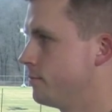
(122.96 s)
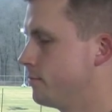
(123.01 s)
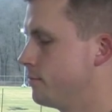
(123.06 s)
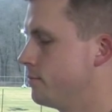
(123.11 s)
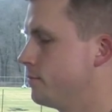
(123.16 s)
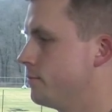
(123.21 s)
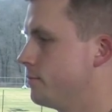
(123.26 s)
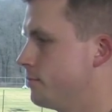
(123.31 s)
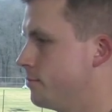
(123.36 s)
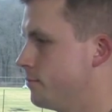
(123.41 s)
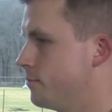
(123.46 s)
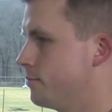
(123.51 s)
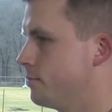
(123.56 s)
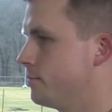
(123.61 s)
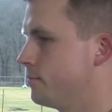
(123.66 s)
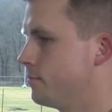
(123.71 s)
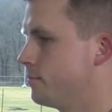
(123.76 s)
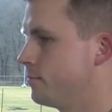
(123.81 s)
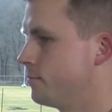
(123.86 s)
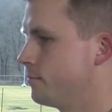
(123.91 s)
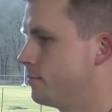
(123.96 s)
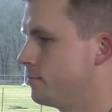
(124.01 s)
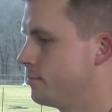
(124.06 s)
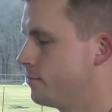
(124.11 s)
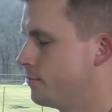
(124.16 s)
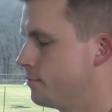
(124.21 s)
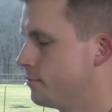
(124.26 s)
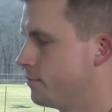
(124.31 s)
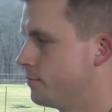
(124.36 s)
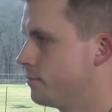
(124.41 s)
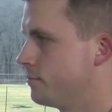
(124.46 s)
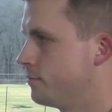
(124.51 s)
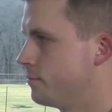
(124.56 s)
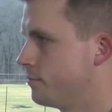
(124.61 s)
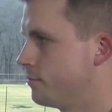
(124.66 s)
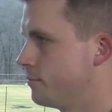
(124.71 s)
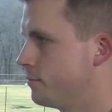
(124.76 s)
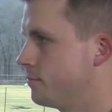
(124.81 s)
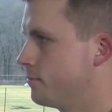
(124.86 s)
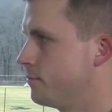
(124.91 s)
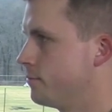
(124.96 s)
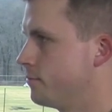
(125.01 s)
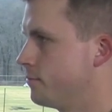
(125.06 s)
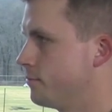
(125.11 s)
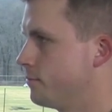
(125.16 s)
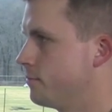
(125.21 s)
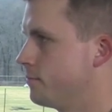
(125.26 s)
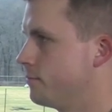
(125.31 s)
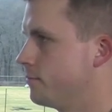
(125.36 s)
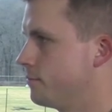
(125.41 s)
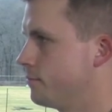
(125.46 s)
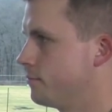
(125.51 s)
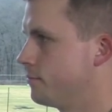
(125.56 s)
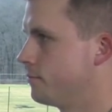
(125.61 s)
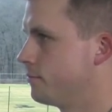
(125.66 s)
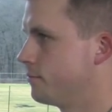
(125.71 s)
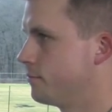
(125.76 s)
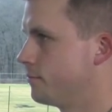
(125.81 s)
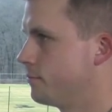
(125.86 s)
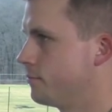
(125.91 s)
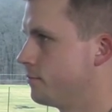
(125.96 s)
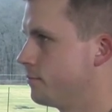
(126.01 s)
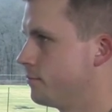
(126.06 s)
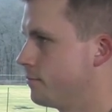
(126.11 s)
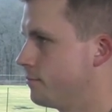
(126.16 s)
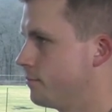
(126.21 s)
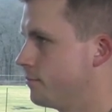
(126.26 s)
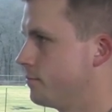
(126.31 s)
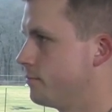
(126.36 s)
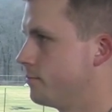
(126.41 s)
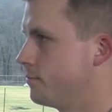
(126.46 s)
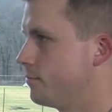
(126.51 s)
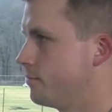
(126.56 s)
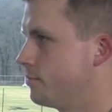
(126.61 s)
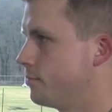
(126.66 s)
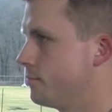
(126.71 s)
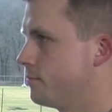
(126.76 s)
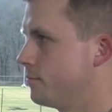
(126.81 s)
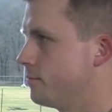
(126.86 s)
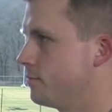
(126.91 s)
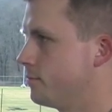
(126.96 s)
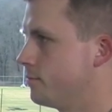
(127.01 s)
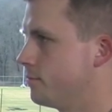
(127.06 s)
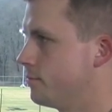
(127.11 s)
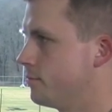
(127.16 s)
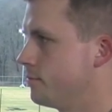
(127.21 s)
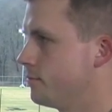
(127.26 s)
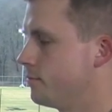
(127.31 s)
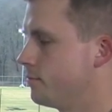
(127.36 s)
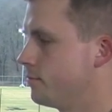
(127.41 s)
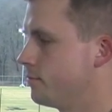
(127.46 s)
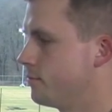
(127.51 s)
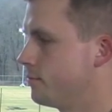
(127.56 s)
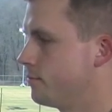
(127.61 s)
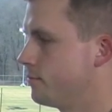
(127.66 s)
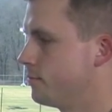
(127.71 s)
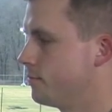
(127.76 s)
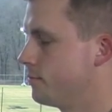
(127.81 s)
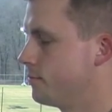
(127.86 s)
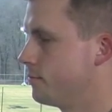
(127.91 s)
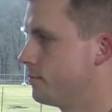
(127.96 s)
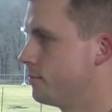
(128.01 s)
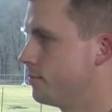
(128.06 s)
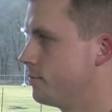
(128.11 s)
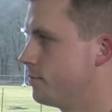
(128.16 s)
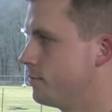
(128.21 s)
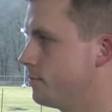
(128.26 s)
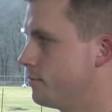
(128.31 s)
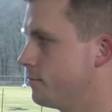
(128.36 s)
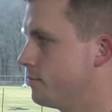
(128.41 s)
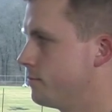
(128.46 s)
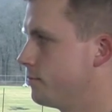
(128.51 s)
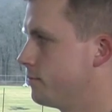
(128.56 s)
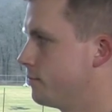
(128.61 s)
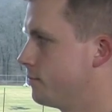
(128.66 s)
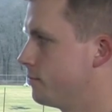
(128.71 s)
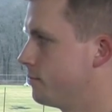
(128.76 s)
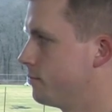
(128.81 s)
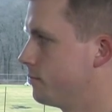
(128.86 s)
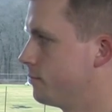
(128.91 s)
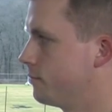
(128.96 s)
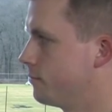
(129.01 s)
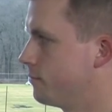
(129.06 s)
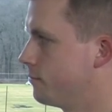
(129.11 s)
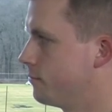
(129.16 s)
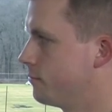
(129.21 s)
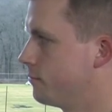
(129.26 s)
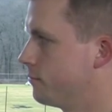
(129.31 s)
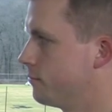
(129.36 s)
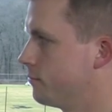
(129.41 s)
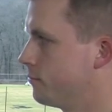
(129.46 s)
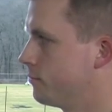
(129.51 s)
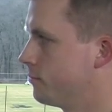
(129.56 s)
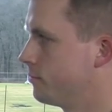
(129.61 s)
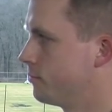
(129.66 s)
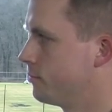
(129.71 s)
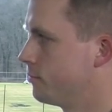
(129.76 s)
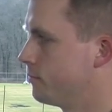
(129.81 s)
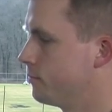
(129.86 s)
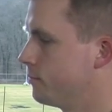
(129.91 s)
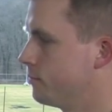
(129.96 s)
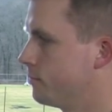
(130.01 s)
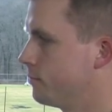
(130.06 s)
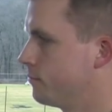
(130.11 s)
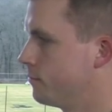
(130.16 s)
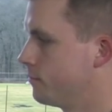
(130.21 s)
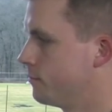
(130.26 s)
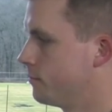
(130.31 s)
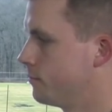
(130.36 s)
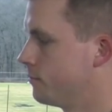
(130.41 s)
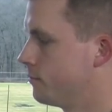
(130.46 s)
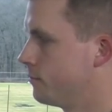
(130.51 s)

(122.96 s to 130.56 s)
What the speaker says: This person isn't speaking.